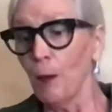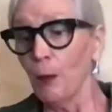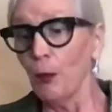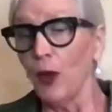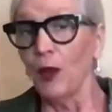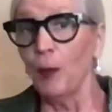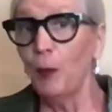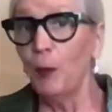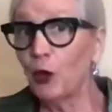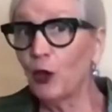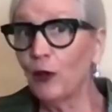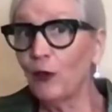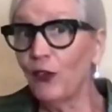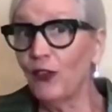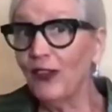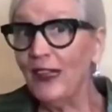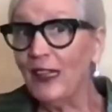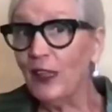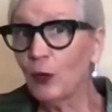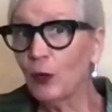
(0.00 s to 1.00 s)
The Book of
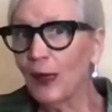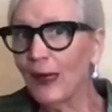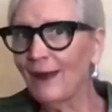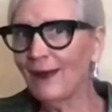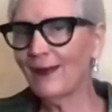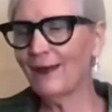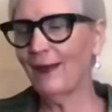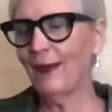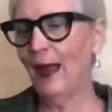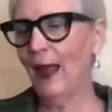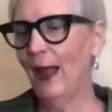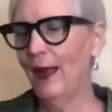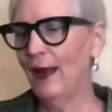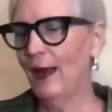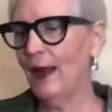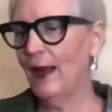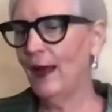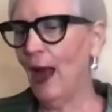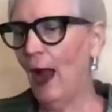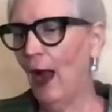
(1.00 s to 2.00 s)
Secrets. And
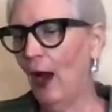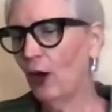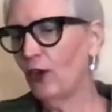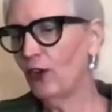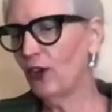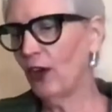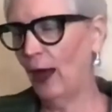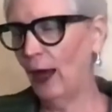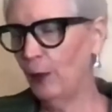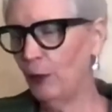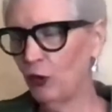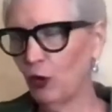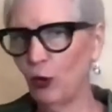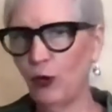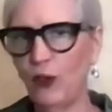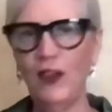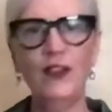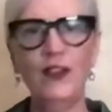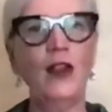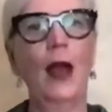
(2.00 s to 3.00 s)
in our time,
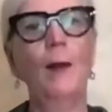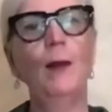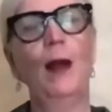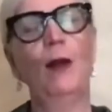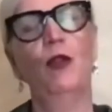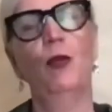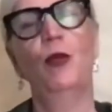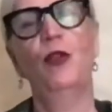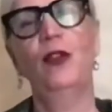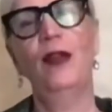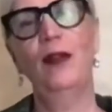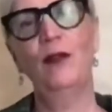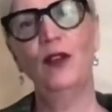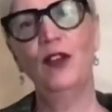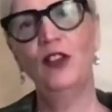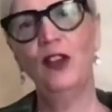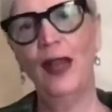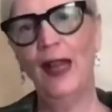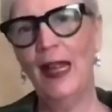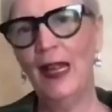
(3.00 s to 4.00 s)
Jersey time, that's from 7
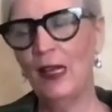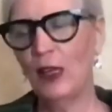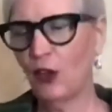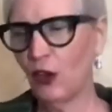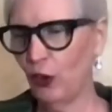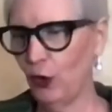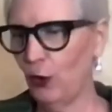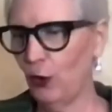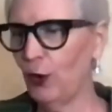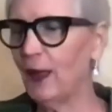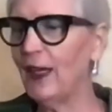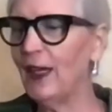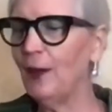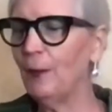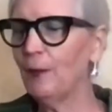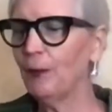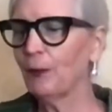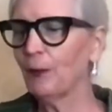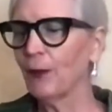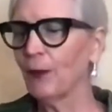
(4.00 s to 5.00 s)
to 8:30.
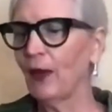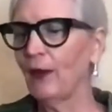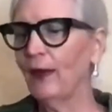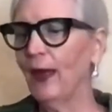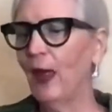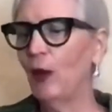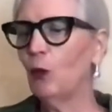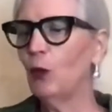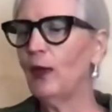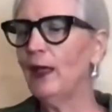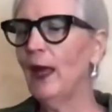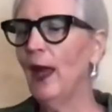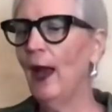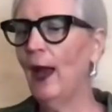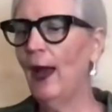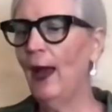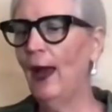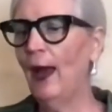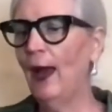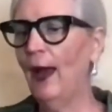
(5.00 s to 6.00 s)
Then we
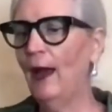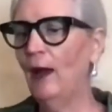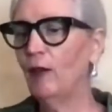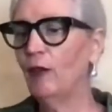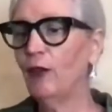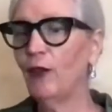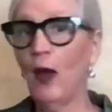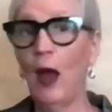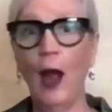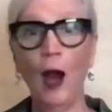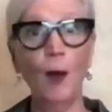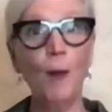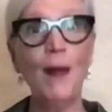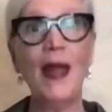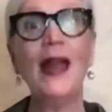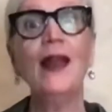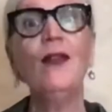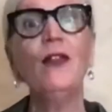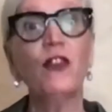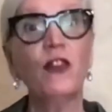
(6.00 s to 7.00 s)
have our
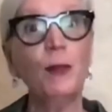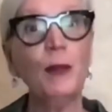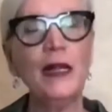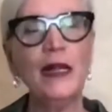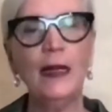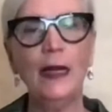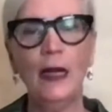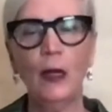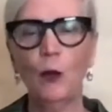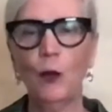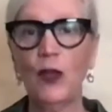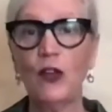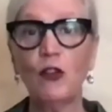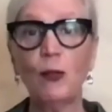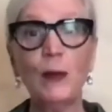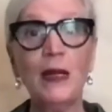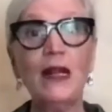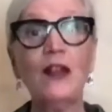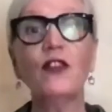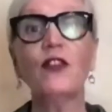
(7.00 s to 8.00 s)
men's meeting, which
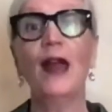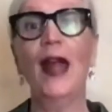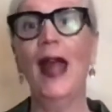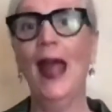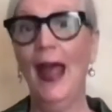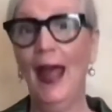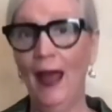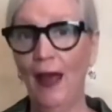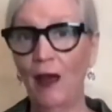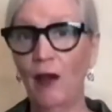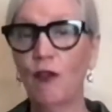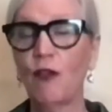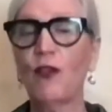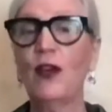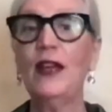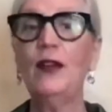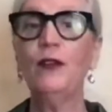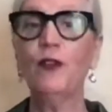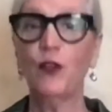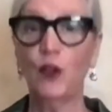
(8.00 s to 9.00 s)
meets
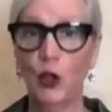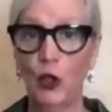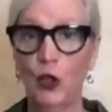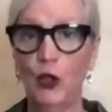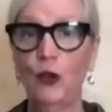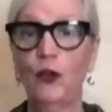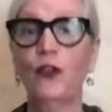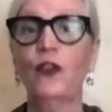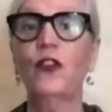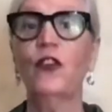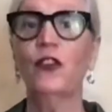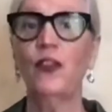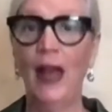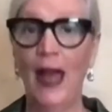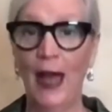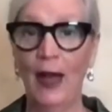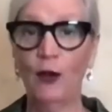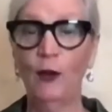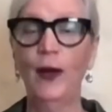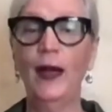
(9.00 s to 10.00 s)
every first
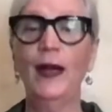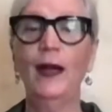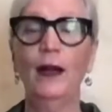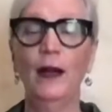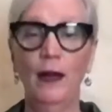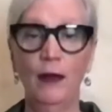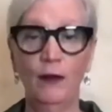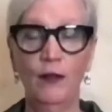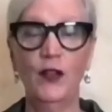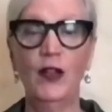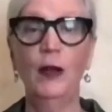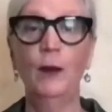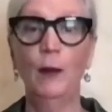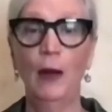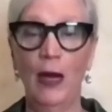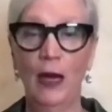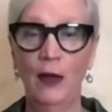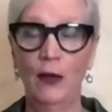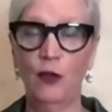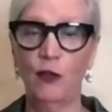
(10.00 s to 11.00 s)
Saturday of the
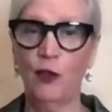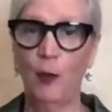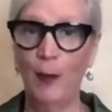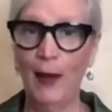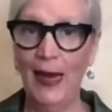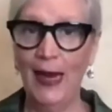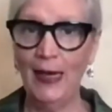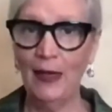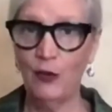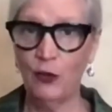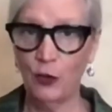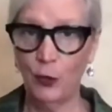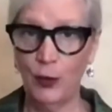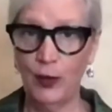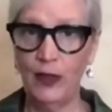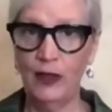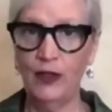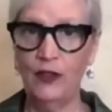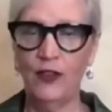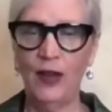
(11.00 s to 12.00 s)
month from
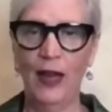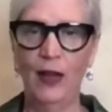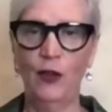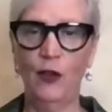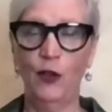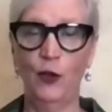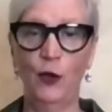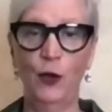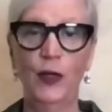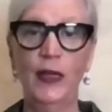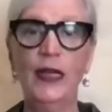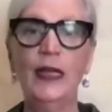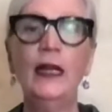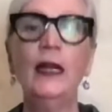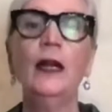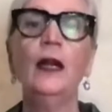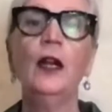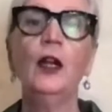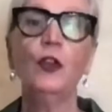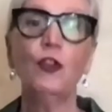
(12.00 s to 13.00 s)
8:30 to 10:30
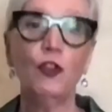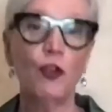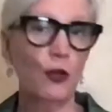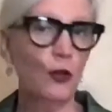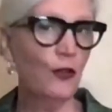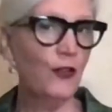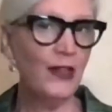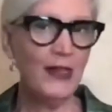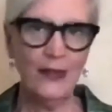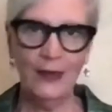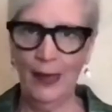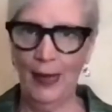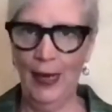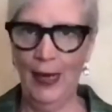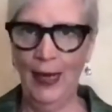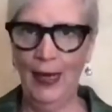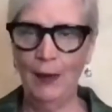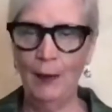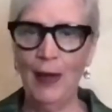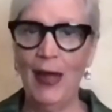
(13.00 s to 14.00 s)
Jersey
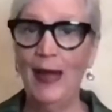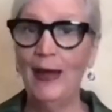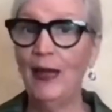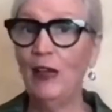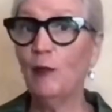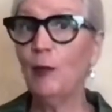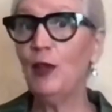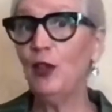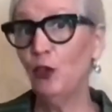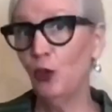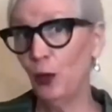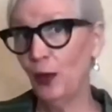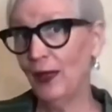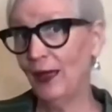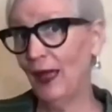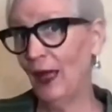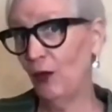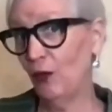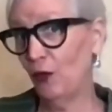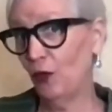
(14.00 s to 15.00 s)
time. And they've been doing
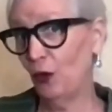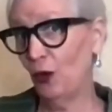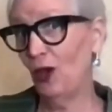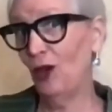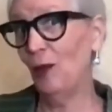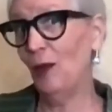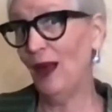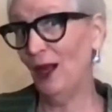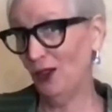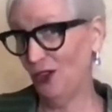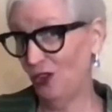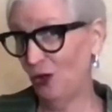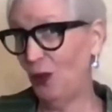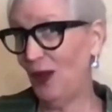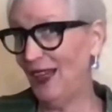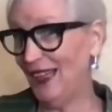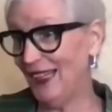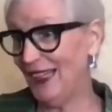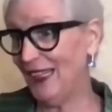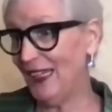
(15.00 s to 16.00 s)
that for about
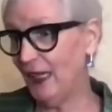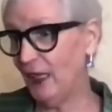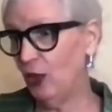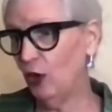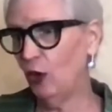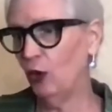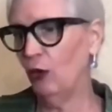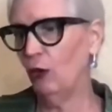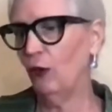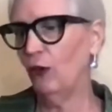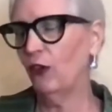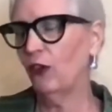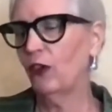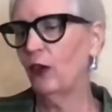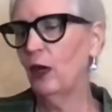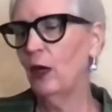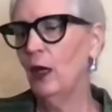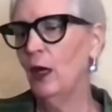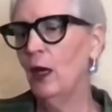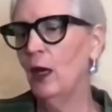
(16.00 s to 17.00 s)
20 years.
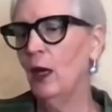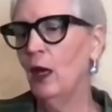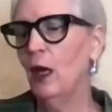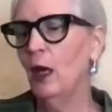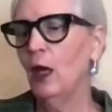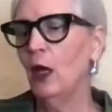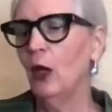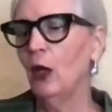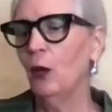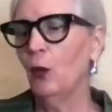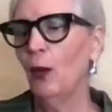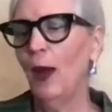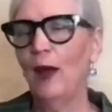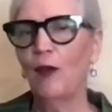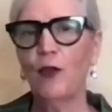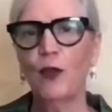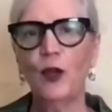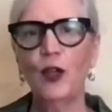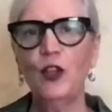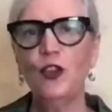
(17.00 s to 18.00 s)

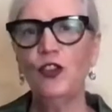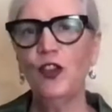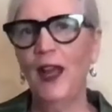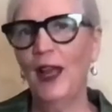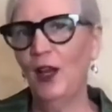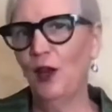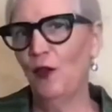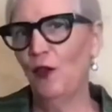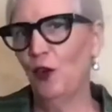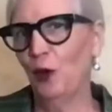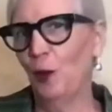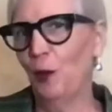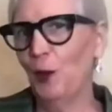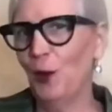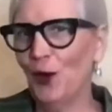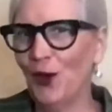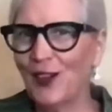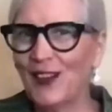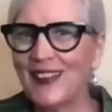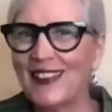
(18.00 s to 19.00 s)
Reverend Jennifer
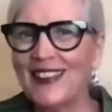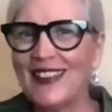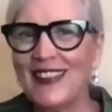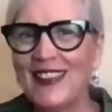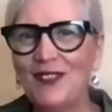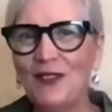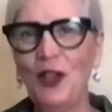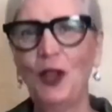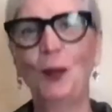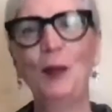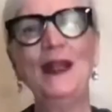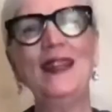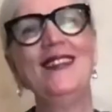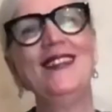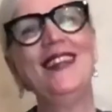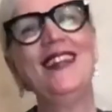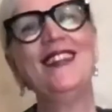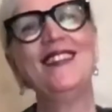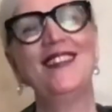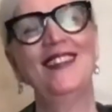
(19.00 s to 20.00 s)
Berkeley will be
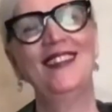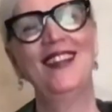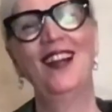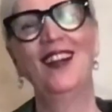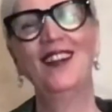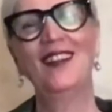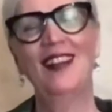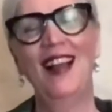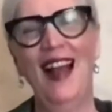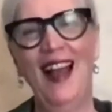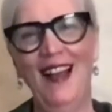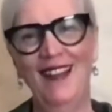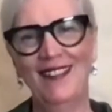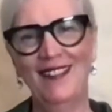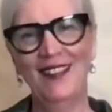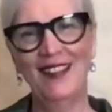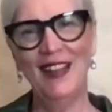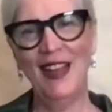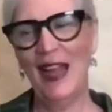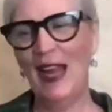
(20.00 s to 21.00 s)
teaching a
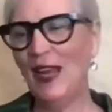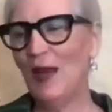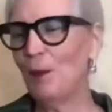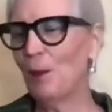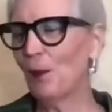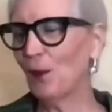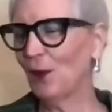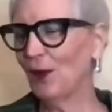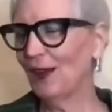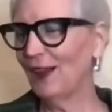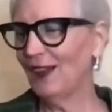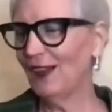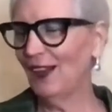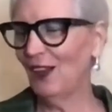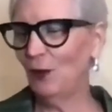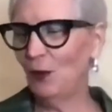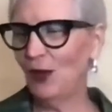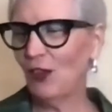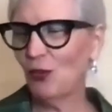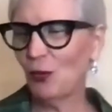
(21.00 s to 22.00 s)
class in
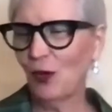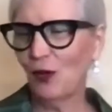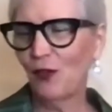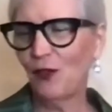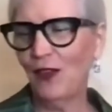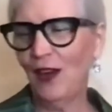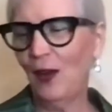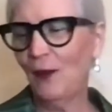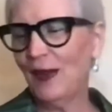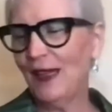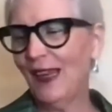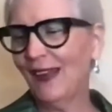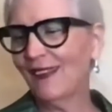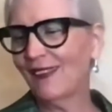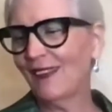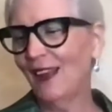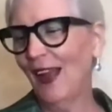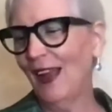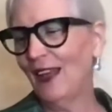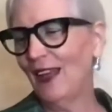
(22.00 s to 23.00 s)
April, which we're very
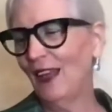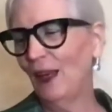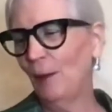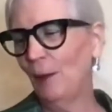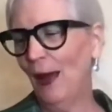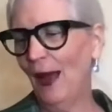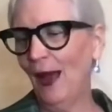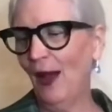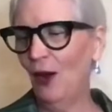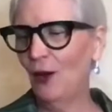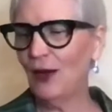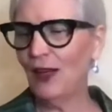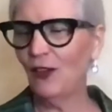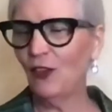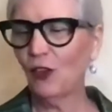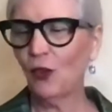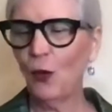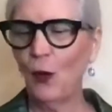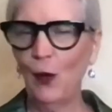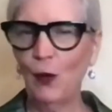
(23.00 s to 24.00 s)
excited about.
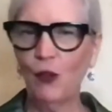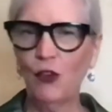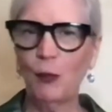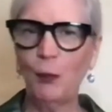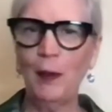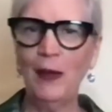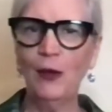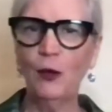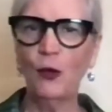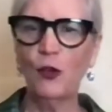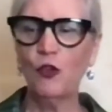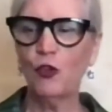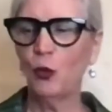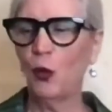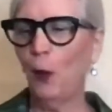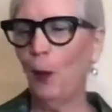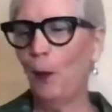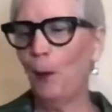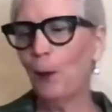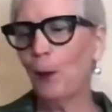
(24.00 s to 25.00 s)
It's called
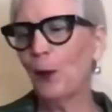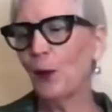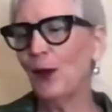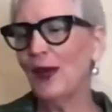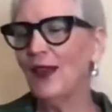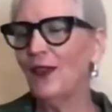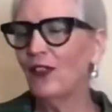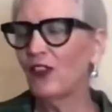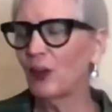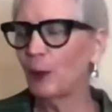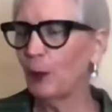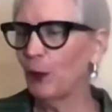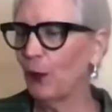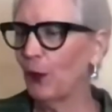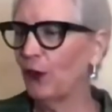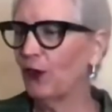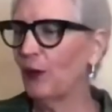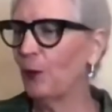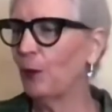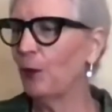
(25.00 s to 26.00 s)
Spiritual
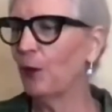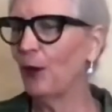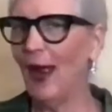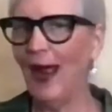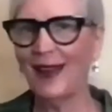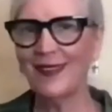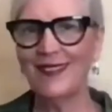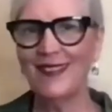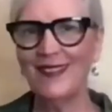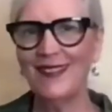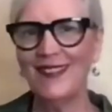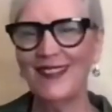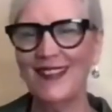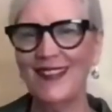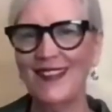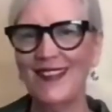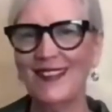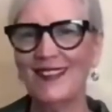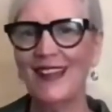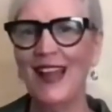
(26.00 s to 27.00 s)
Principles and
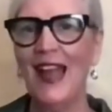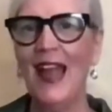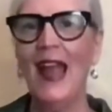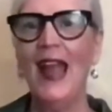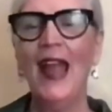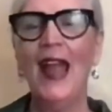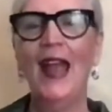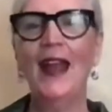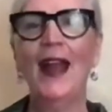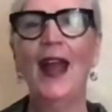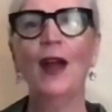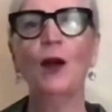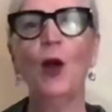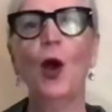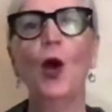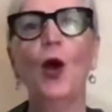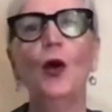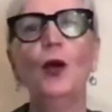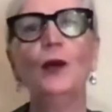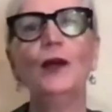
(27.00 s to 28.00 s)
Practices. And our
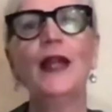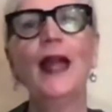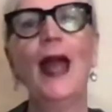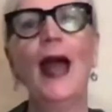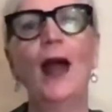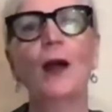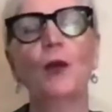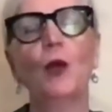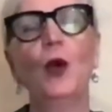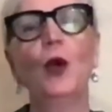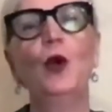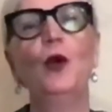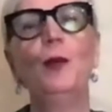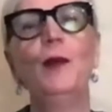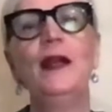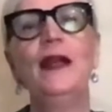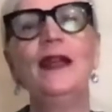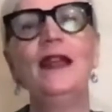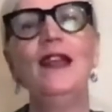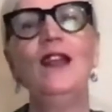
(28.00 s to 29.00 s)
own Kat
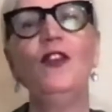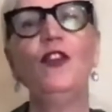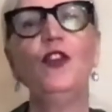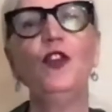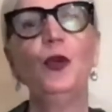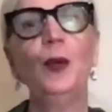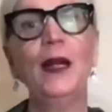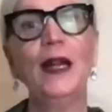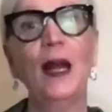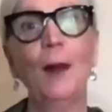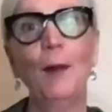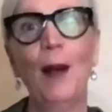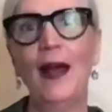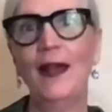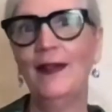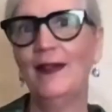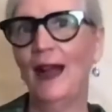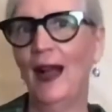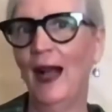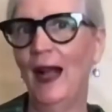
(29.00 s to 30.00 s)
Roman is doing a
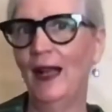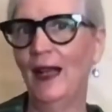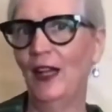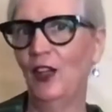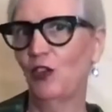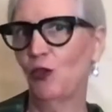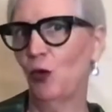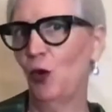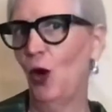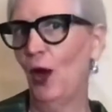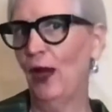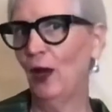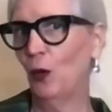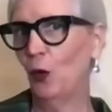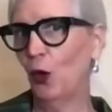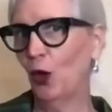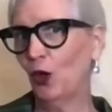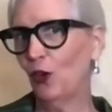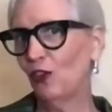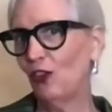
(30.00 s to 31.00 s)
mandala drawing
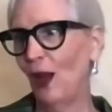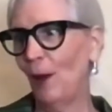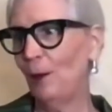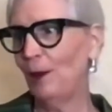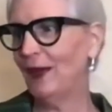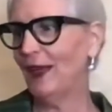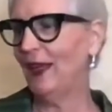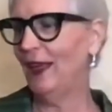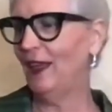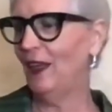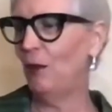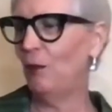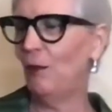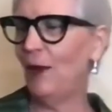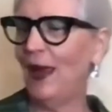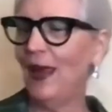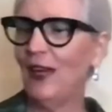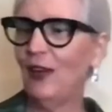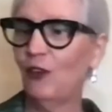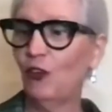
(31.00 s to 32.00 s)
workshop again in May.